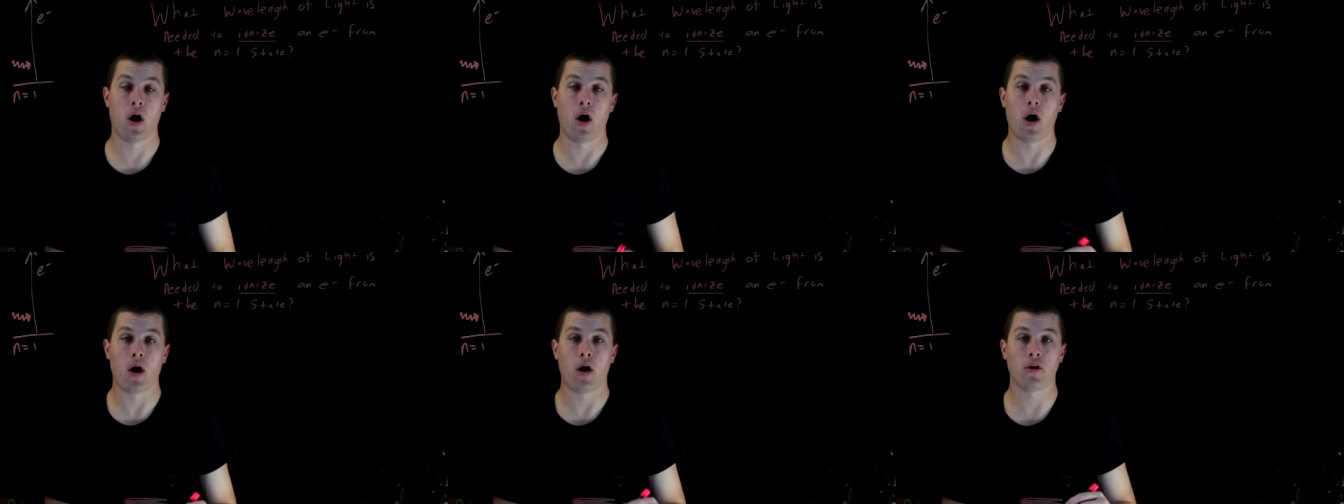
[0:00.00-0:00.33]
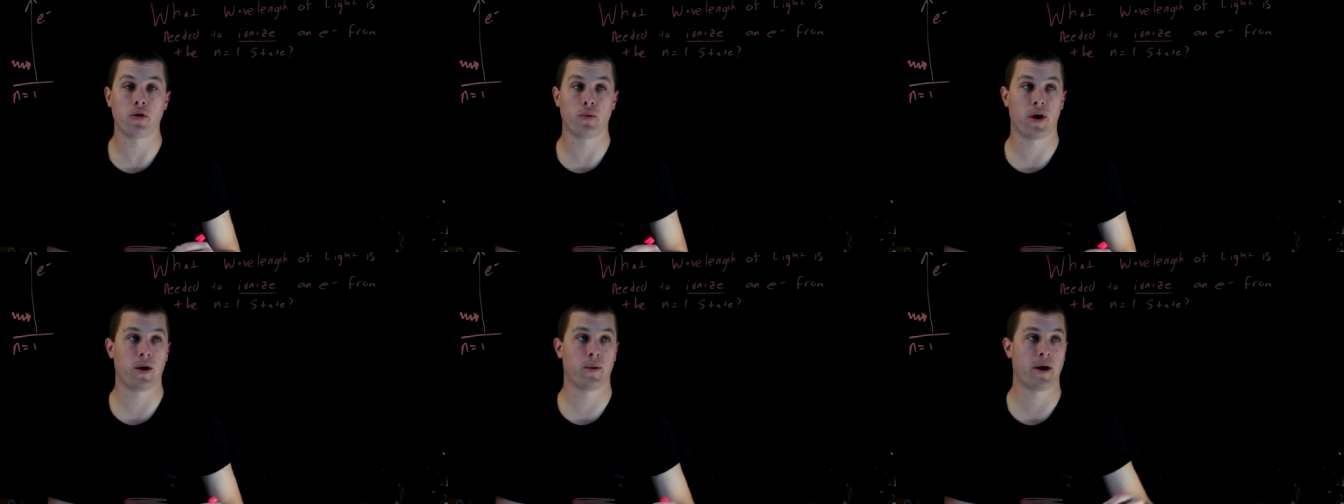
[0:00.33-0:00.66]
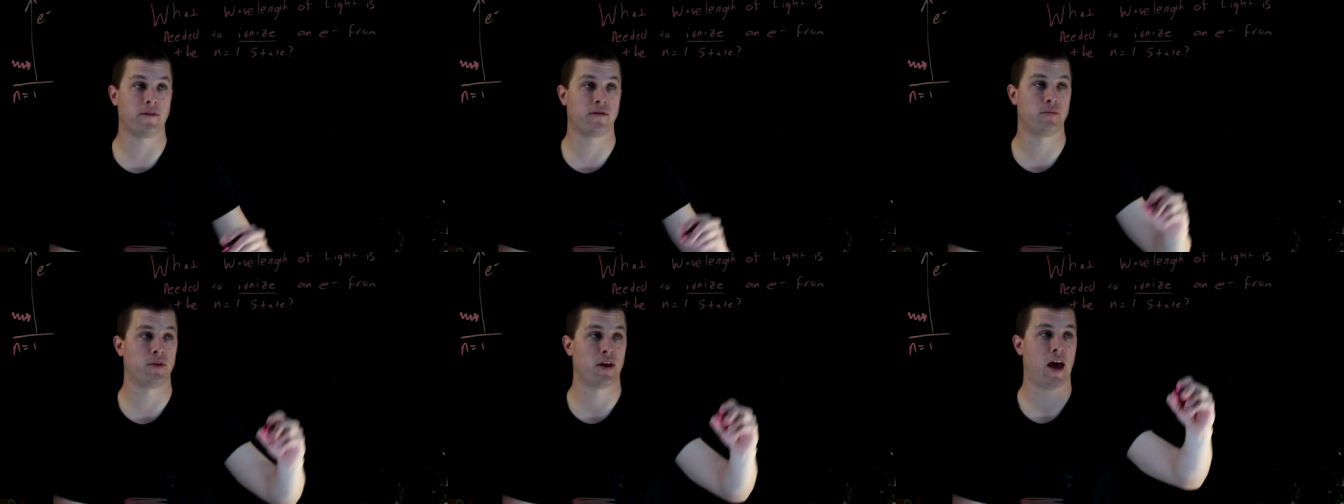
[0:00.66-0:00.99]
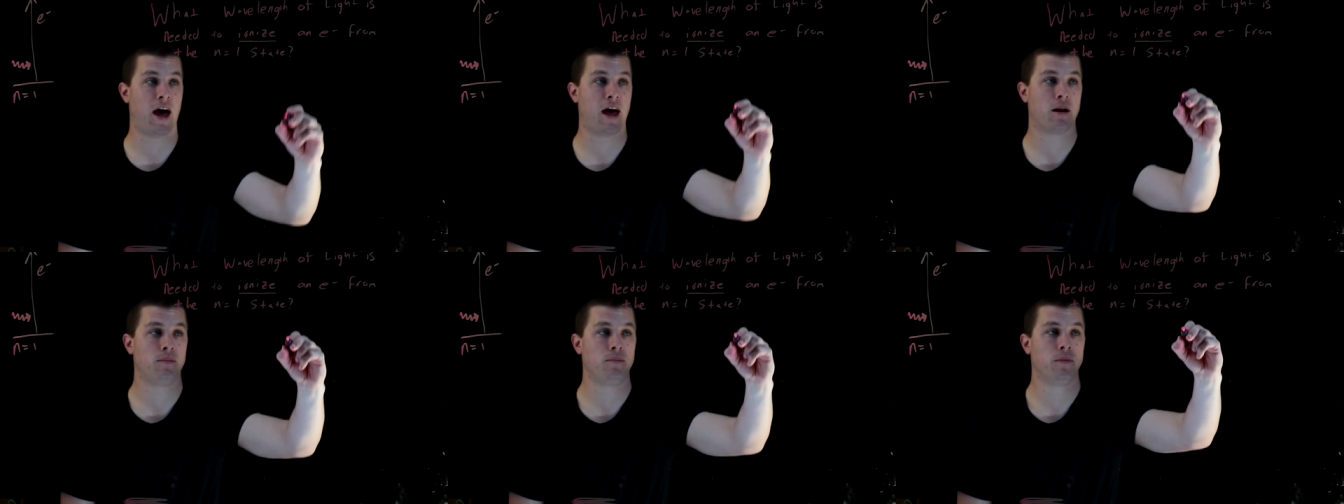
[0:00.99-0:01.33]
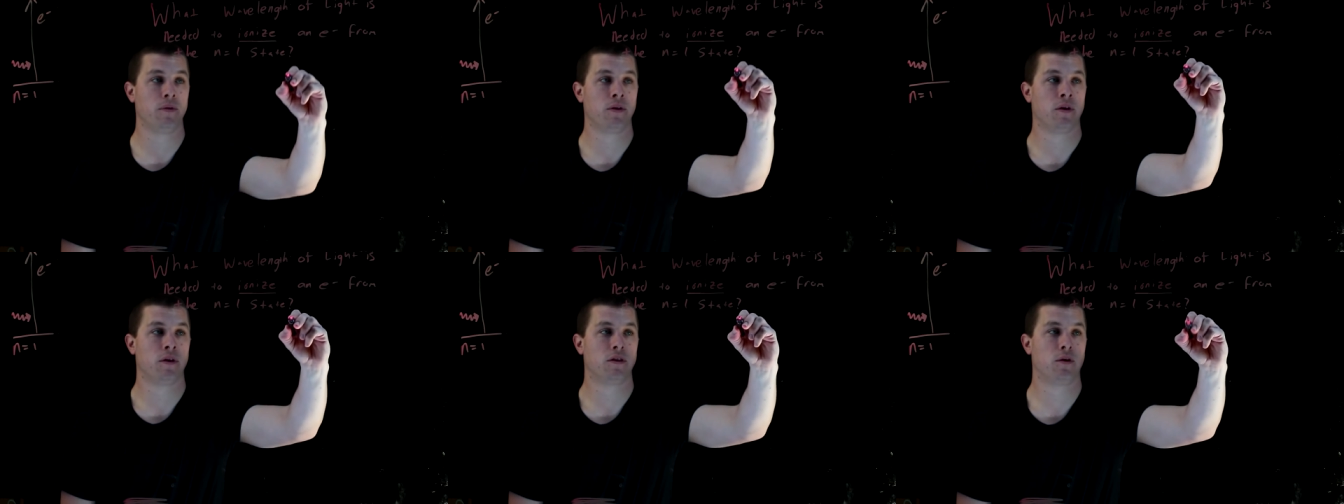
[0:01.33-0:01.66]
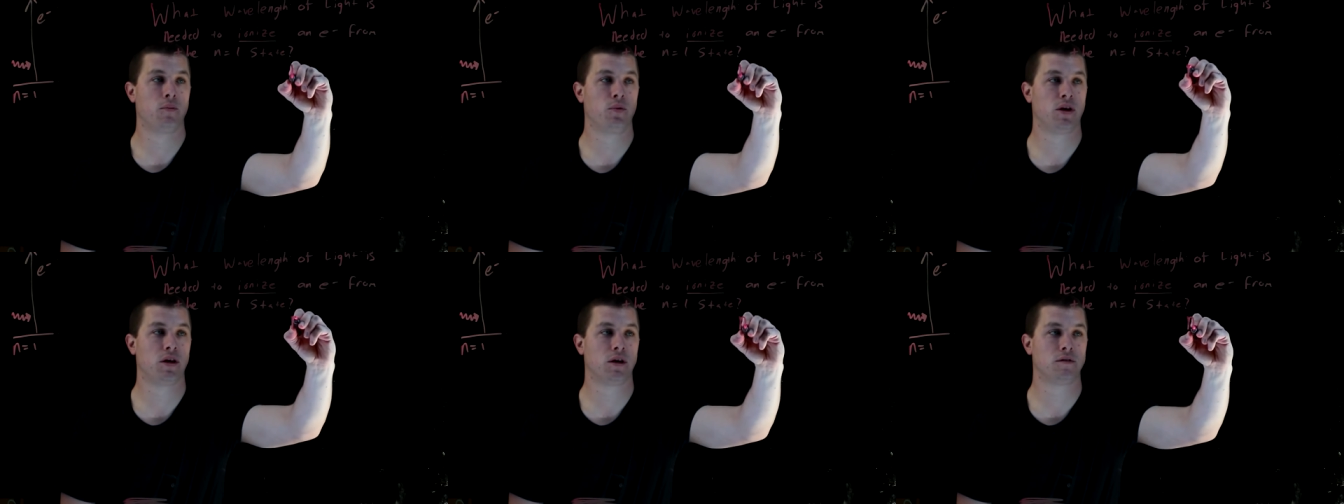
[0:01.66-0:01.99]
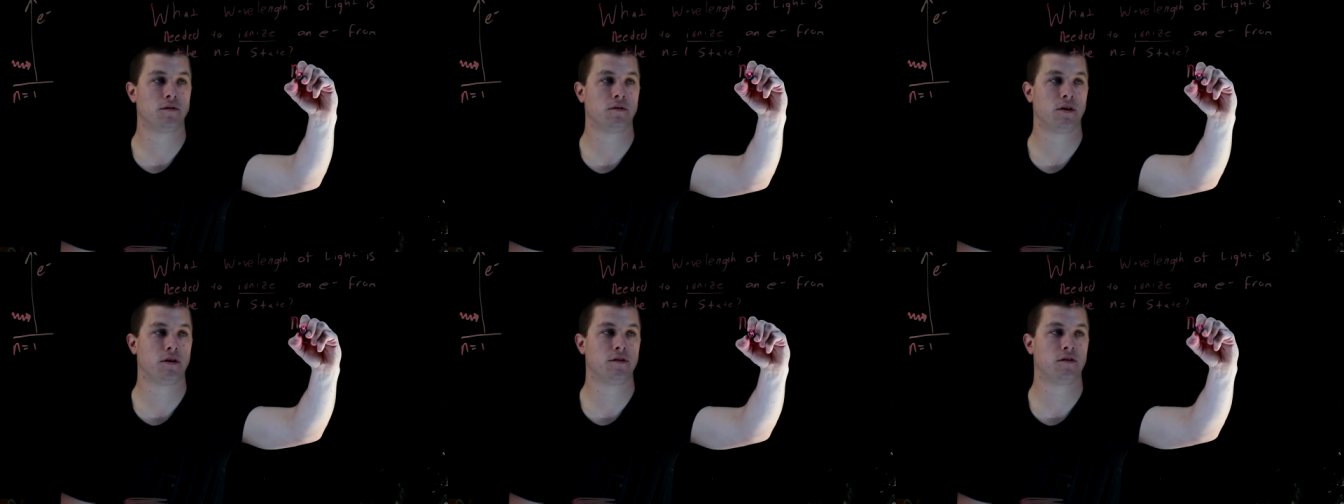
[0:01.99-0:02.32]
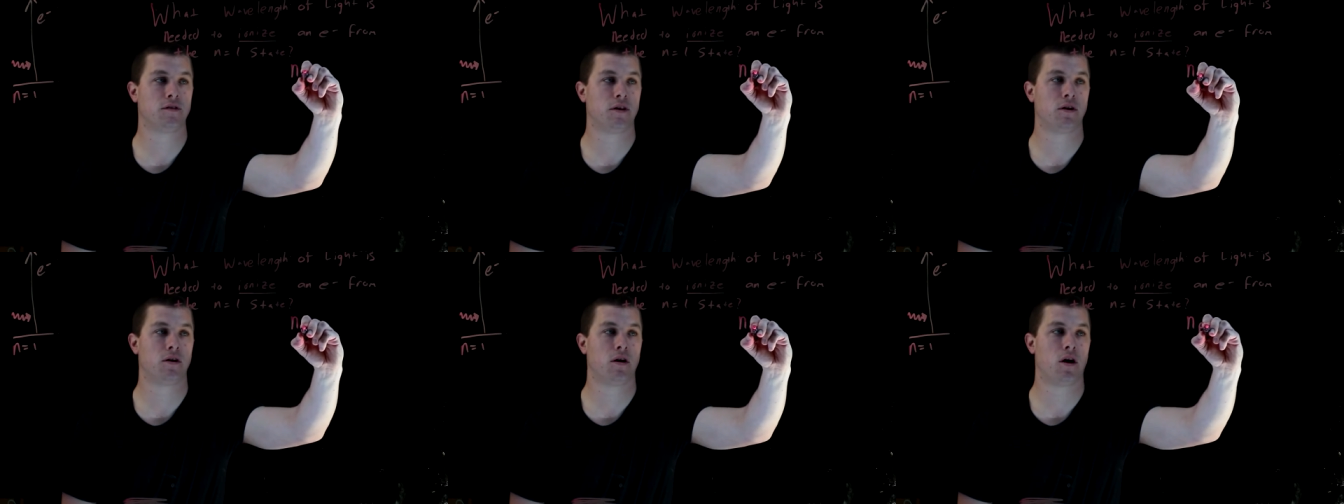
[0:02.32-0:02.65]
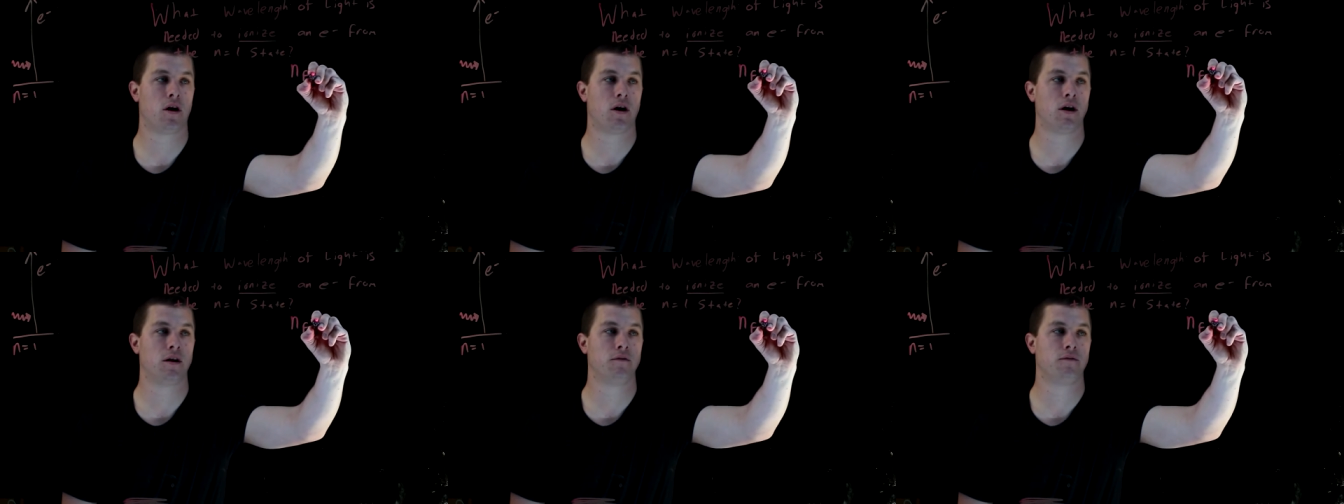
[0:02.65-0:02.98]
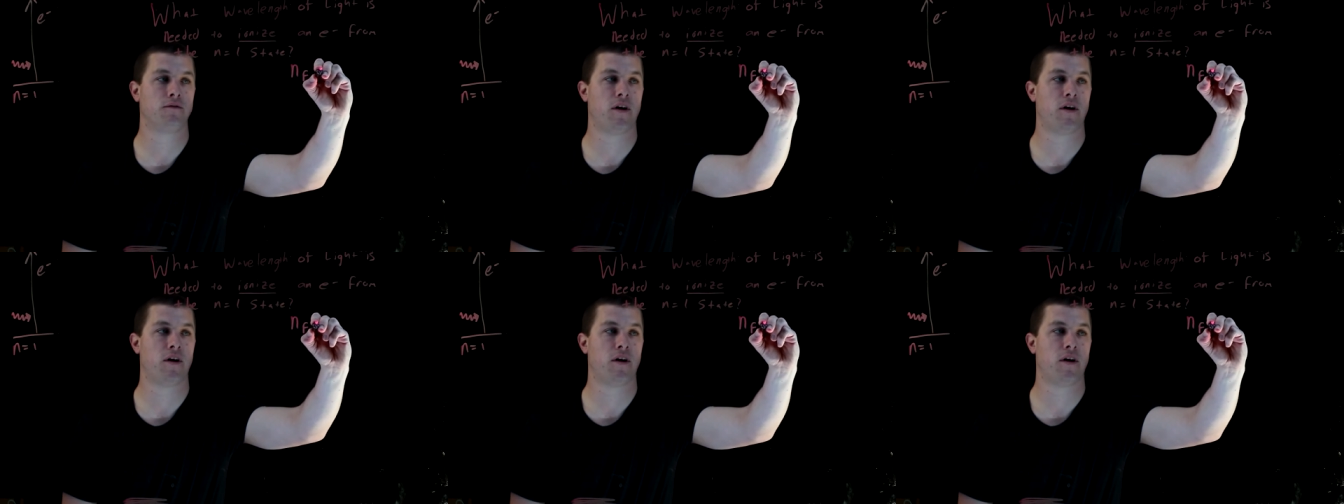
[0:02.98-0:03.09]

all the way away from the atom, then we can consider our n